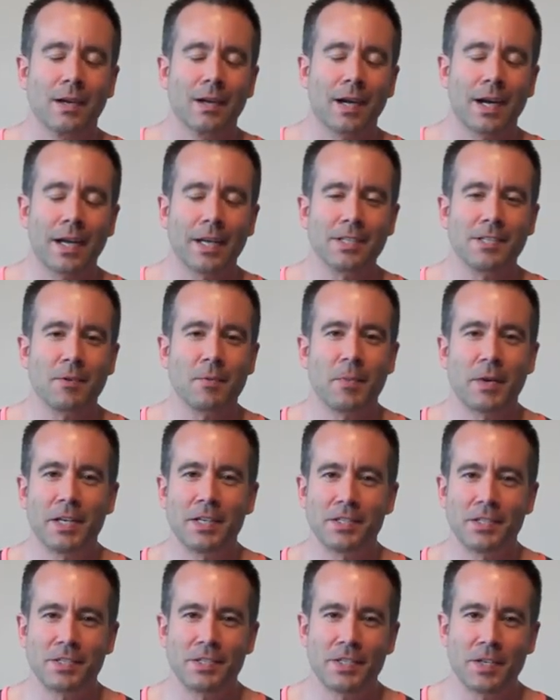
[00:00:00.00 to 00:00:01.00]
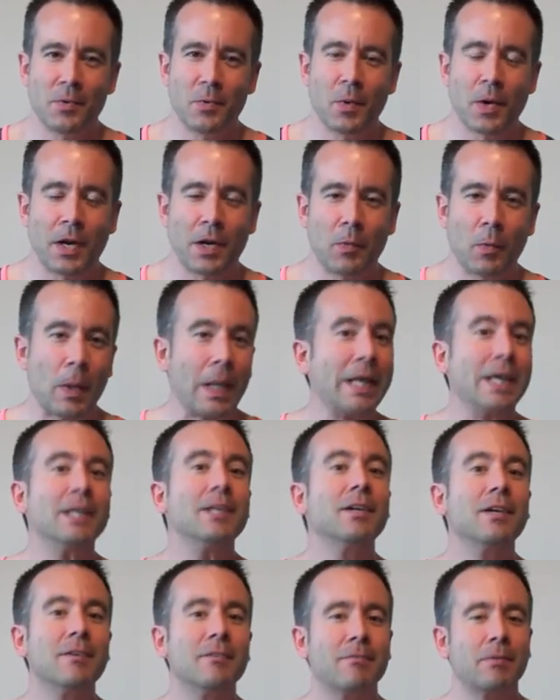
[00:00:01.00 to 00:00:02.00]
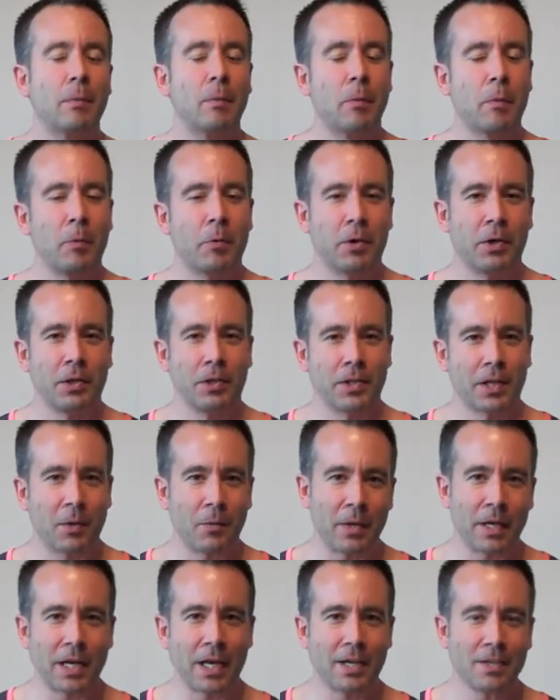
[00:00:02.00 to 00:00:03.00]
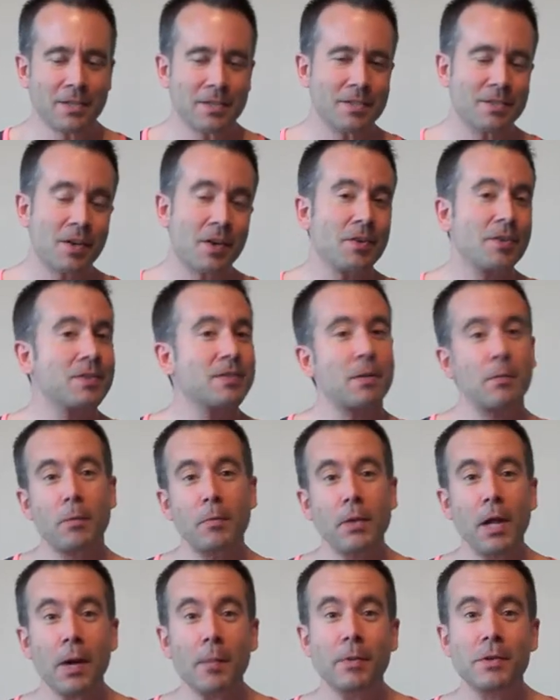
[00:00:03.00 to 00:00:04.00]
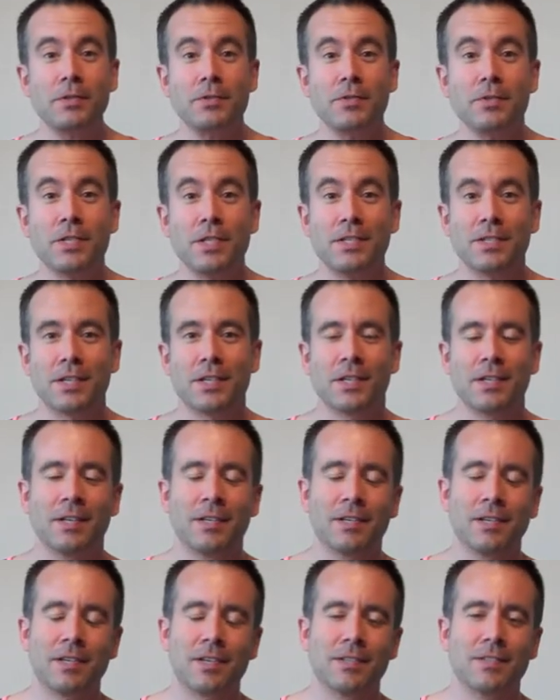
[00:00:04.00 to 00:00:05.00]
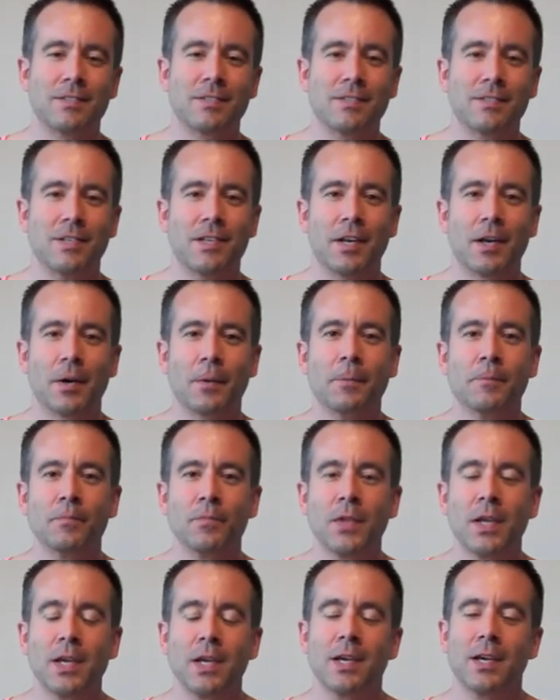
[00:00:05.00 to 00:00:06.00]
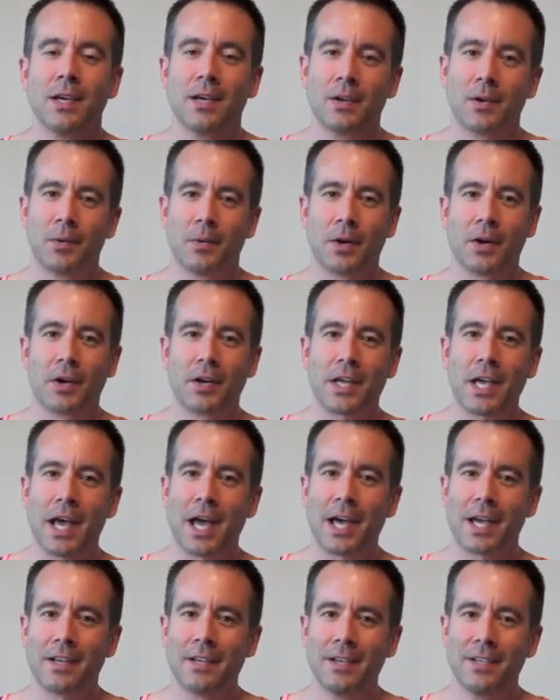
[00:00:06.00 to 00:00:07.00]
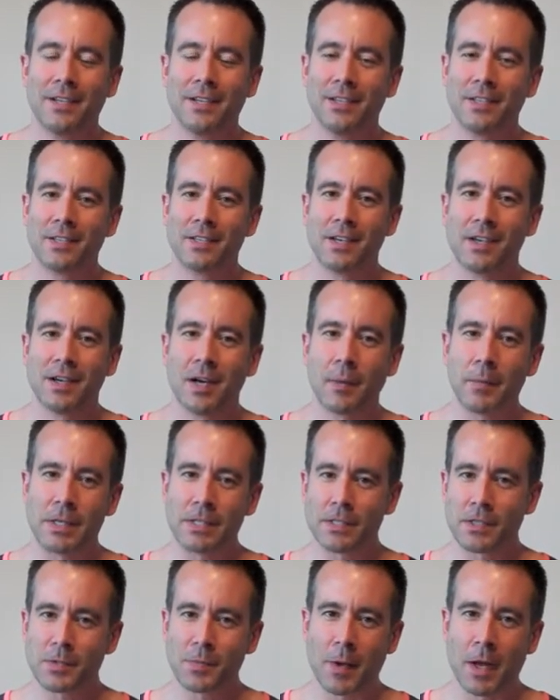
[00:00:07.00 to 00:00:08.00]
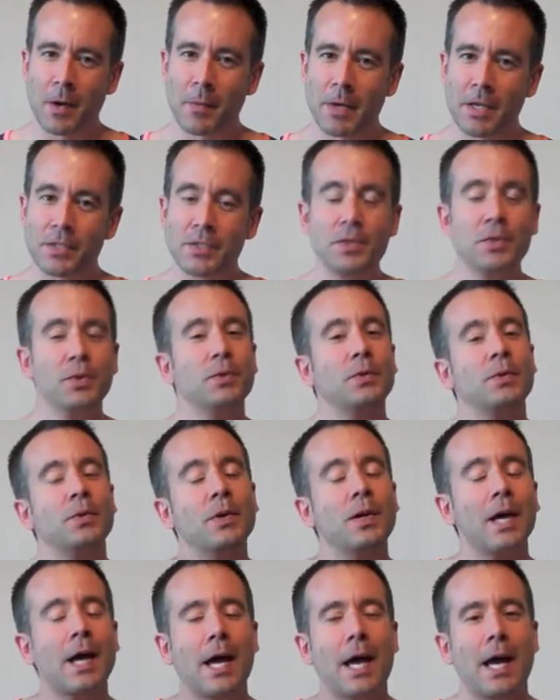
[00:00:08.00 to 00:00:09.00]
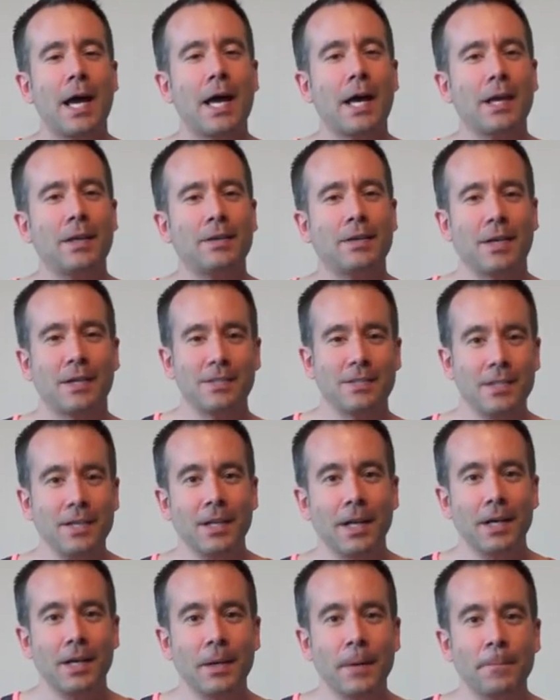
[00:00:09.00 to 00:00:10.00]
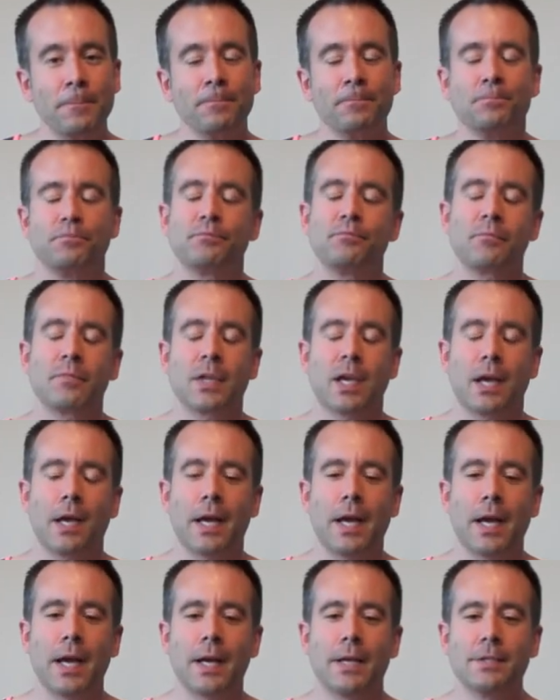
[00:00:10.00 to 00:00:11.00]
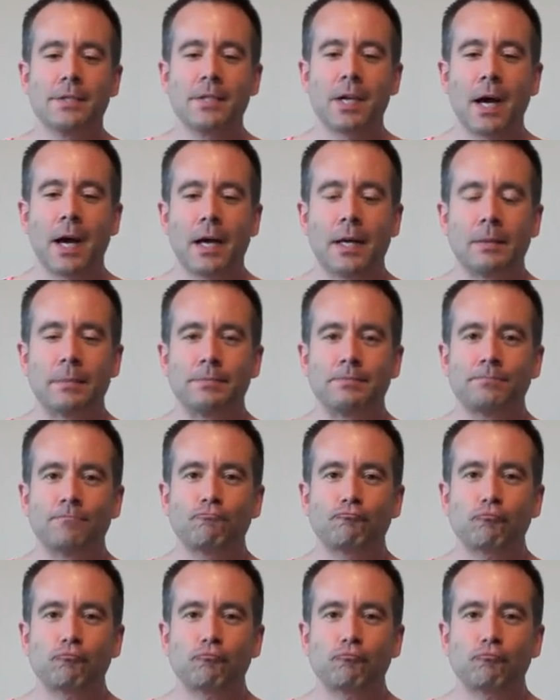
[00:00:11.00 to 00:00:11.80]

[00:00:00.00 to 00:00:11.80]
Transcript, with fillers: I guess everybody just didn't want to wait for Memorial Day weekend to start the summer blockbuster season, because, you know, we already had Amazing Spider-Man 2, and Godzilla, and um,